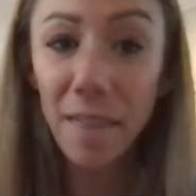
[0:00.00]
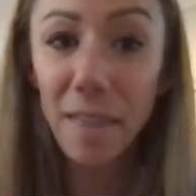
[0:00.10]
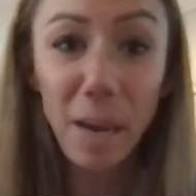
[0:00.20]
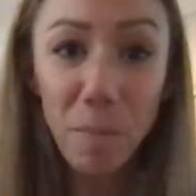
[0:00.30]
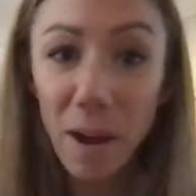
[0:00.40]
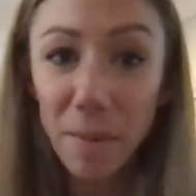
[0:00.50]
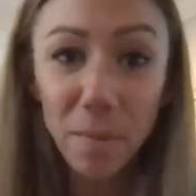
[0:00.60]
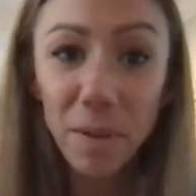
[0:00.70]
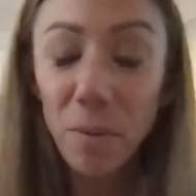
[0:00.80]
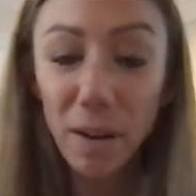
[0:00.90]
They
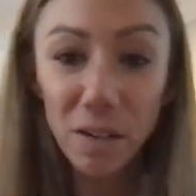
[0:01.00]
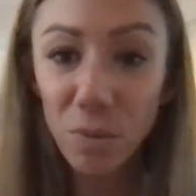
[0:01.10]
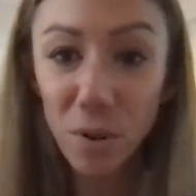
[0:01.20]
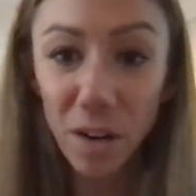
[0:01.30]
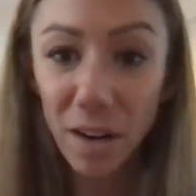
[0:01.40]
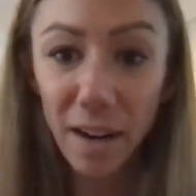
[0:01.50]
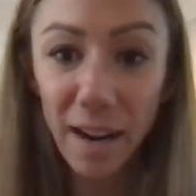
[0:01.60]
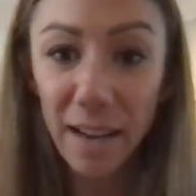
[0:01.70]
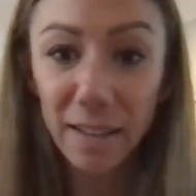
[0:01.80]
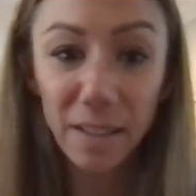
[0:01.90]
probably went to work
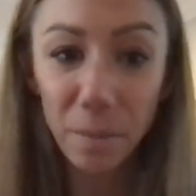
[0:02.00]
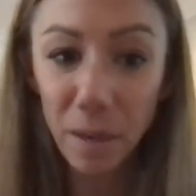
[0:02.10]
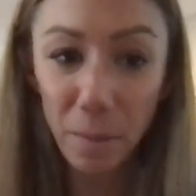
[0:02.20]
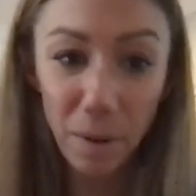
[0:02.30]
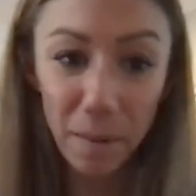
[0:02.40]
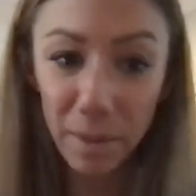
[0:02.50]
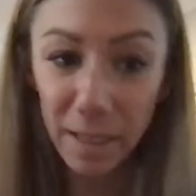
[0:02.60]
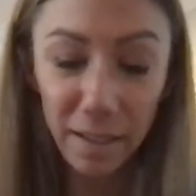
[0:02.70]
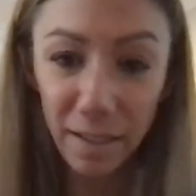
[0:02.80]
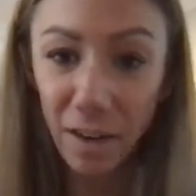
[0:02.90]
and somebody
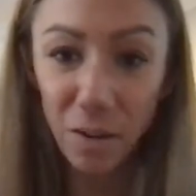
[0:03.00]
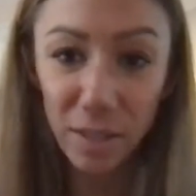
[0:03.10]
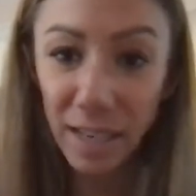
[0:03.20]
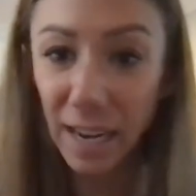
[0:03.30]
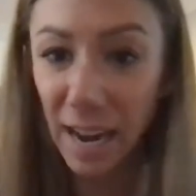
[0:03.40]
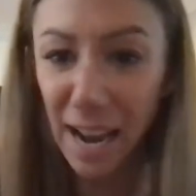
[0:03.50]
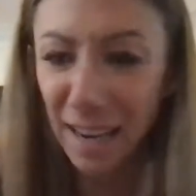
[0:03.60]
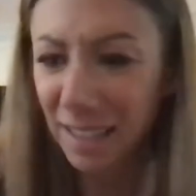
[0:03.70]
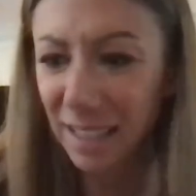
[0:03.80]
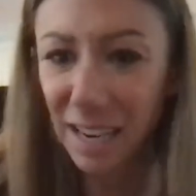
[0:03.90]
probably, said, hey, I
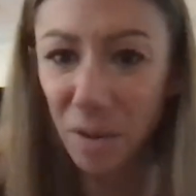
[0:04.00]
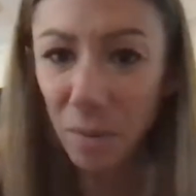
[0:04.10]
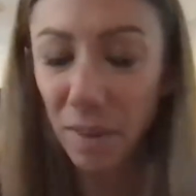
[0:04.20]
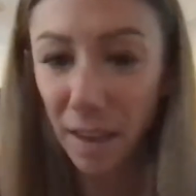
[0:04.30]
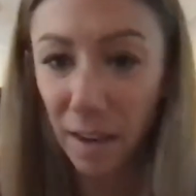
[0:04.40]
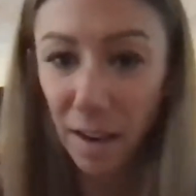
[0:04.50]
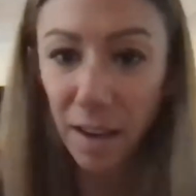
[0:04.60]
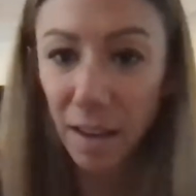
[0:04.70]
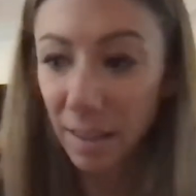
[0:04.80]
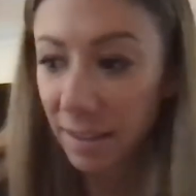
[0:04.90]
see you with
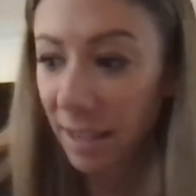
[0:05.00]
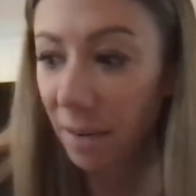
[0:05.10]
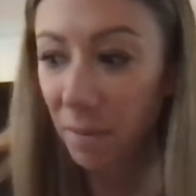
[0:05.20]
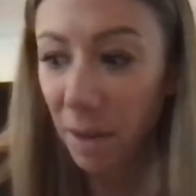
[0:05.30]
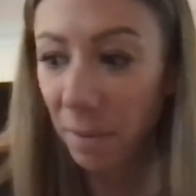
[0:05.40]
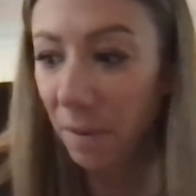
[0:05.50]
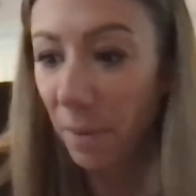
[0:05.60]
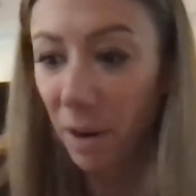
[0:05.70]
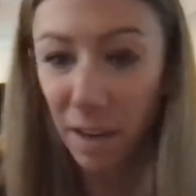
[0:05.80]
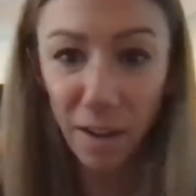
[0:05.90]
the same cup every
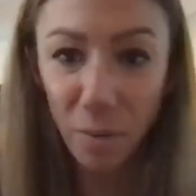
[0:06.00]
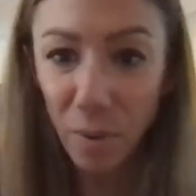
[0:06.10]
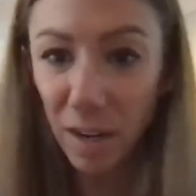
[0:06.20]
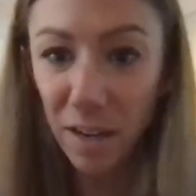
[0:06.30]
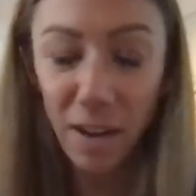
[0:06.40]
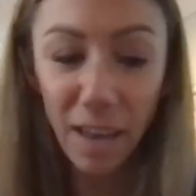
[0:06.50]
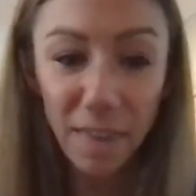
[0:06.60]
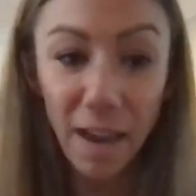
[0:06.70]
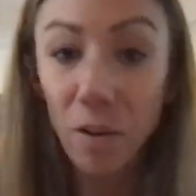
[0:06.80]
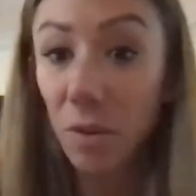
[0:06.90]
morning. Where do you get
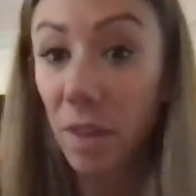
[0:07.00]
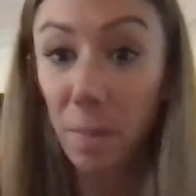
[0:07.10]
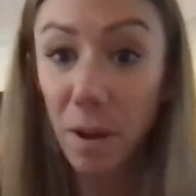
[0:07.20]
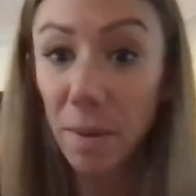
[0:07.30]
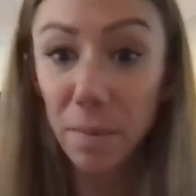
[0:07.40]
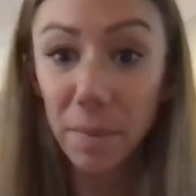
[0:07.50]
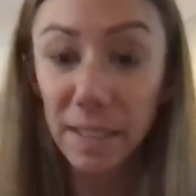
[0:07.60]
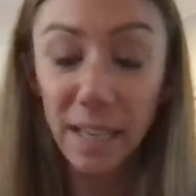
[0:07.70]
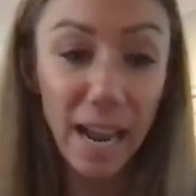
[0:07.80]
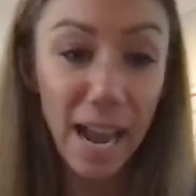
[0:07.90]
that? Or they probably
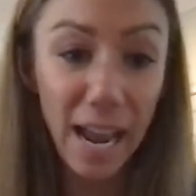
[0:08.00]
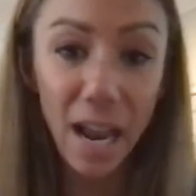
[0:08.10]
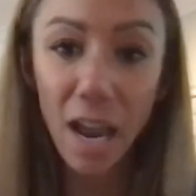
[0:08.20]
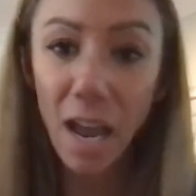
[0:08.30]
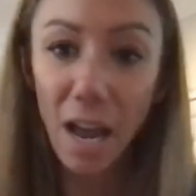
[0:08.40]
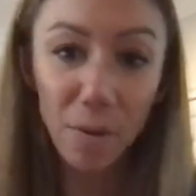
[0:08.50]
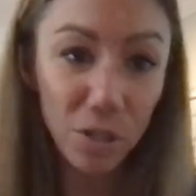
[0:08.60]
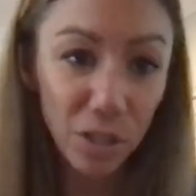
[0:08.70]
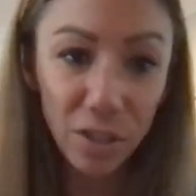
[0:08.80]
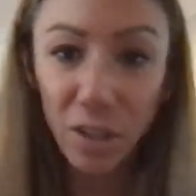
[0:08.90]
said, hey, I was
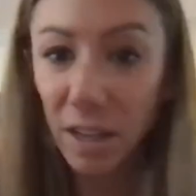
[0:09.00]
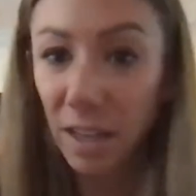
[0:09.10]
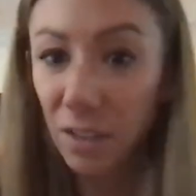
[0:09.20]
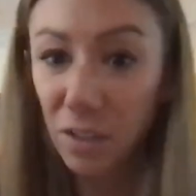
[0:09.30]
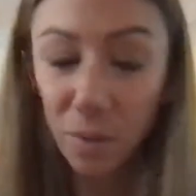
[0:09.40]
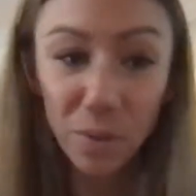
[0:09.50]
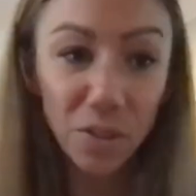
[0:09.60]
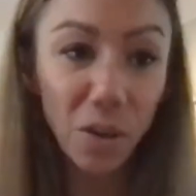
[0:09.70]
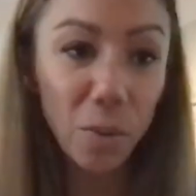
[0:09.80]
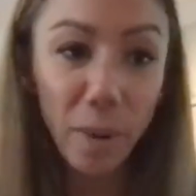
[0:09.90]
just talking to
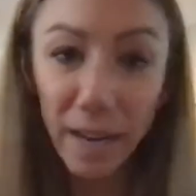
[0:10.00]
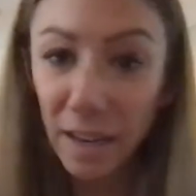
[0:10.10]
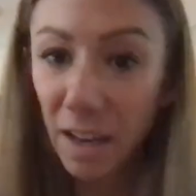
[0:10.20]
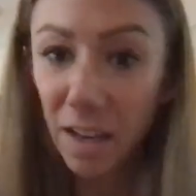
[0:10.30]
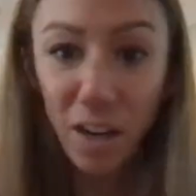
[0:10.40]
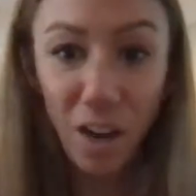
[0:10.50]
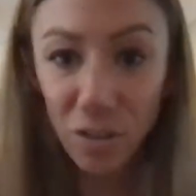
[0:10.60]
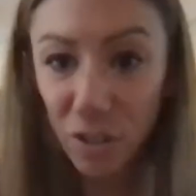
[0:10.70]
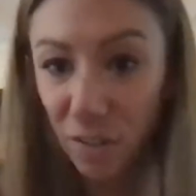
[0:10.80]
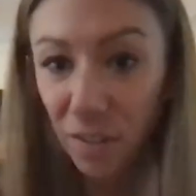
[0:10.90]
so-and-so, my,
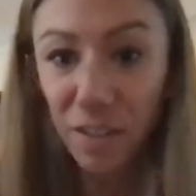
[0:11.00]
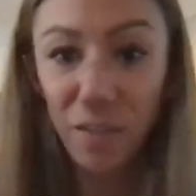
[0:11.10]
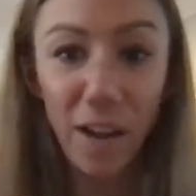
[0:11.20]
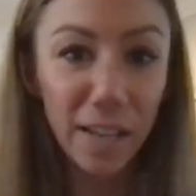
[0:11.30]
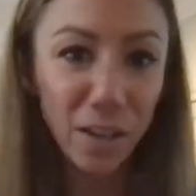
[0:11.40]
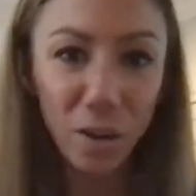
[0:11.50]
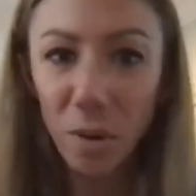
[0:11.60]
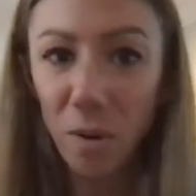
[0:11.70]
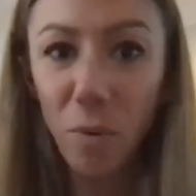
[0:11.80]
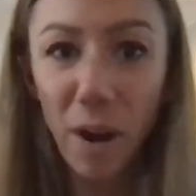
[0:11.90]
service advisor
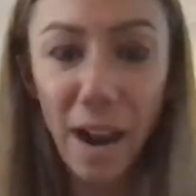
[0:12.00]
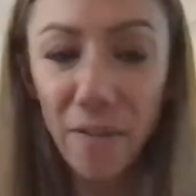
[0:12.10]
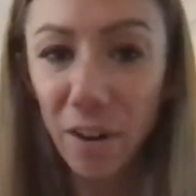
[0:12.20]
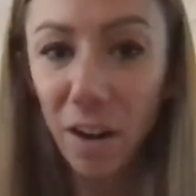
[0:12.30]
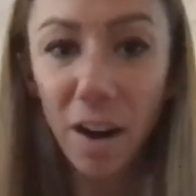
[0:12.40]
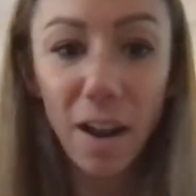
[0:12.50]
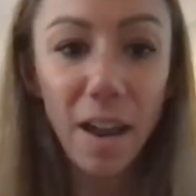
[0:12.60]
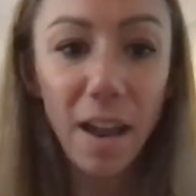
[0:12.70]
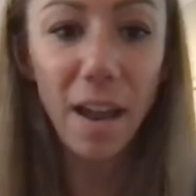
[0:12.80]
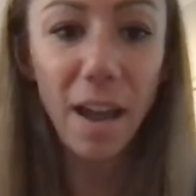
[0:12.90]
or whatever.
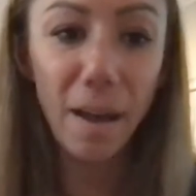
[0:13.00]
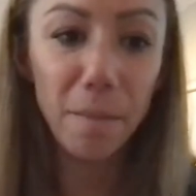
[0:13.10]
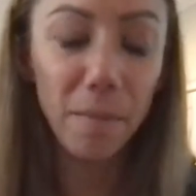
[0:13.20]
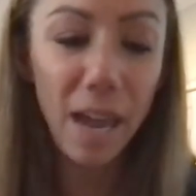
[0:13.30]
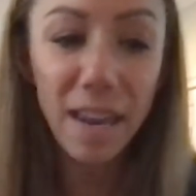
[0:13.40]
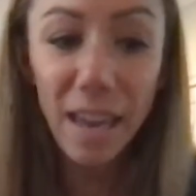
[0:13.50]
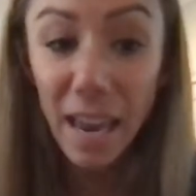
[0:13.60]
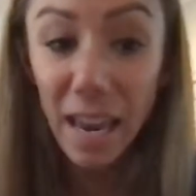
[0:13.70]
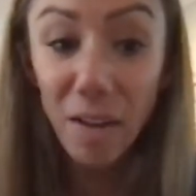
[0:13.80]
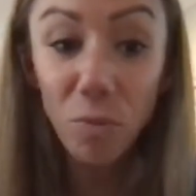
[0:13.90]
And
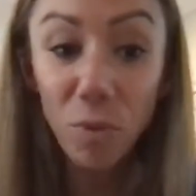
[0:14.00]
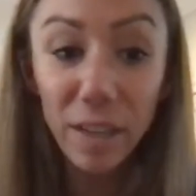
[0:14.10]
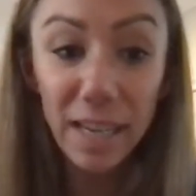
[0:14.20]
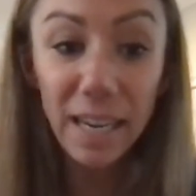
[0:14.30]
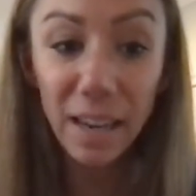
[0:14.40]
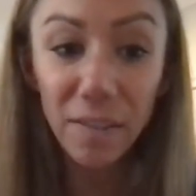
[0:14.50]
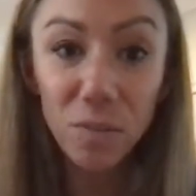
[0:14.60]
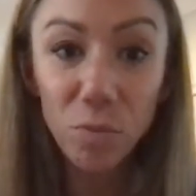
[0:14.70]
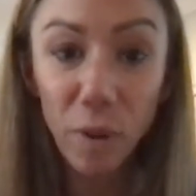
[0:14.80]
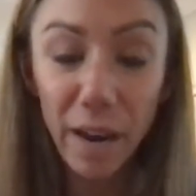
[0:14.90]
it really
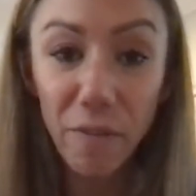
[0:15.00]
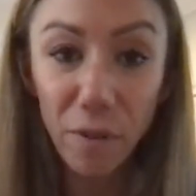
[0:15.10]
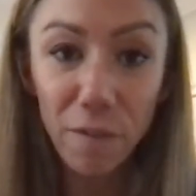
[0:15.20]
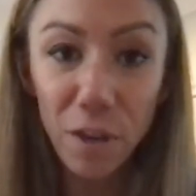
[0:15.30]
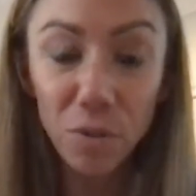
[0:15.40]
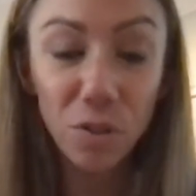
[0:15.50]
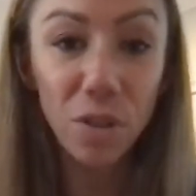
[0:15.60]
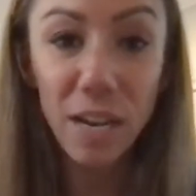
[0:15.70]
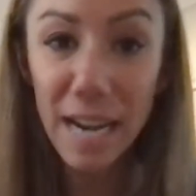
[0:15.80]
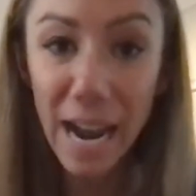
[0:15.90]
gives rave reviews. So
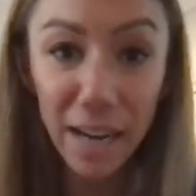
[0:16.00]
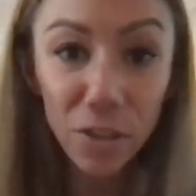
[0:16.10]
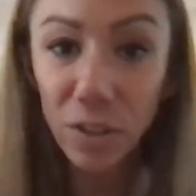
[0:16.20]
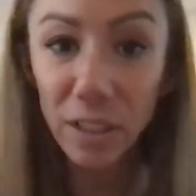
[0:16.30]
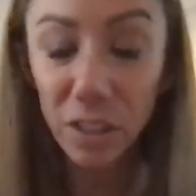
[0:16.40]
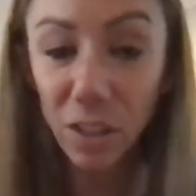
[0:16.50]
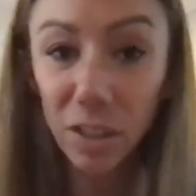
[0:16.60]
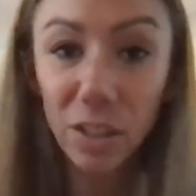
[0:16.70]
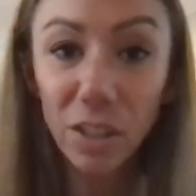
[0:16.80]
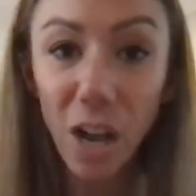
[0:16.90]
they naturally start
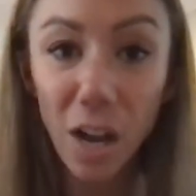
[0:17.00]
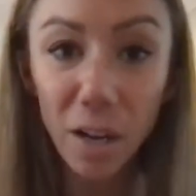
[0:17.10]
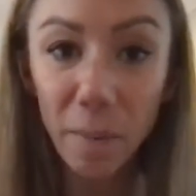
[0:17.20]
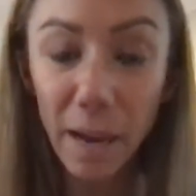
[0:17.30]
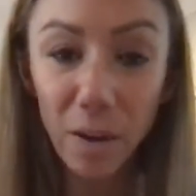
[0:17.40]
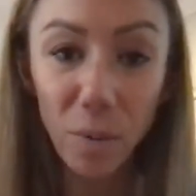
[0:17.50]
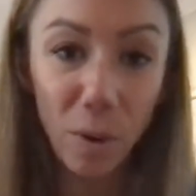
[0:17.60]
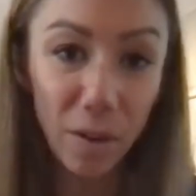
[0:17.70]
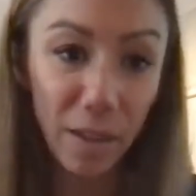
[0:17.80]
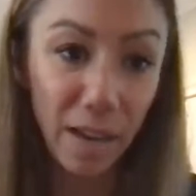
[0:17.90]
to talk about it,
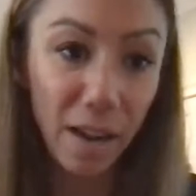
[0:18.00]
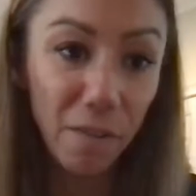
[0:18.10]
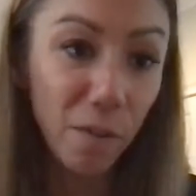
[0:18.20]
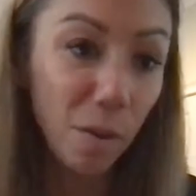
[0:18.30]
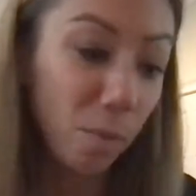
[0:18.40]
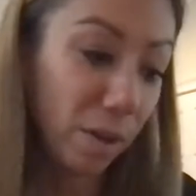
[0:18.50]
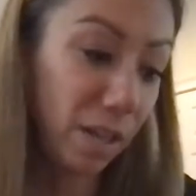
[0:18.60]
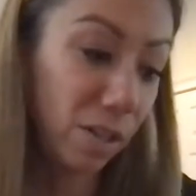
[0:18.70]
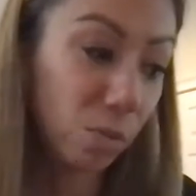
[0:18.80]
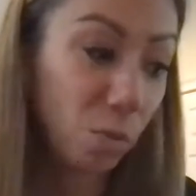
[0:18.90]
where they come from, where they
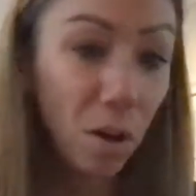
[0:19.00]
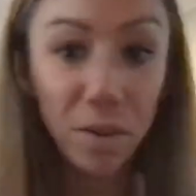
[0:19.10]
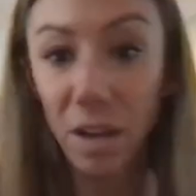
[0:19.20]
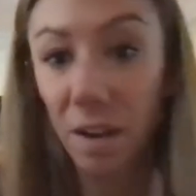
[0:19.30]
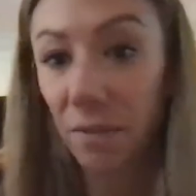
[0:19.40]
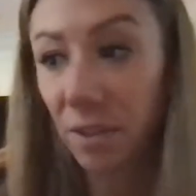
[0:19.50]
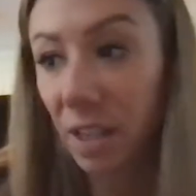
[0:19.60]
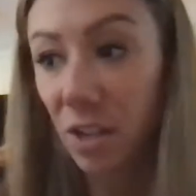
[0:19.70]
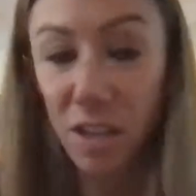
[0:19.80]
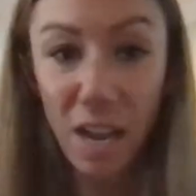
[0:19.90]
just were, the
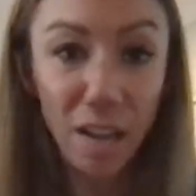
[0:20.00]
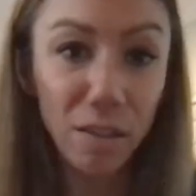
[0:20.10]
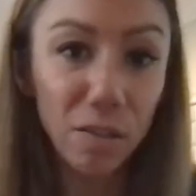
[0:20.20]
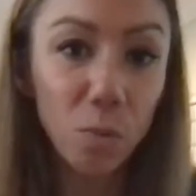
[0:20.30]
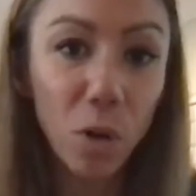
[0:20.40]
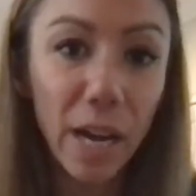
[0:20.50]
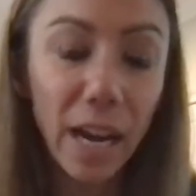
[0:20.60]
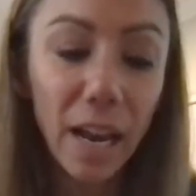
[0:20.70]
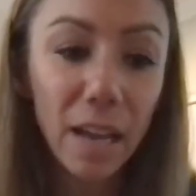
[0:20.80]
conversation they had this morning.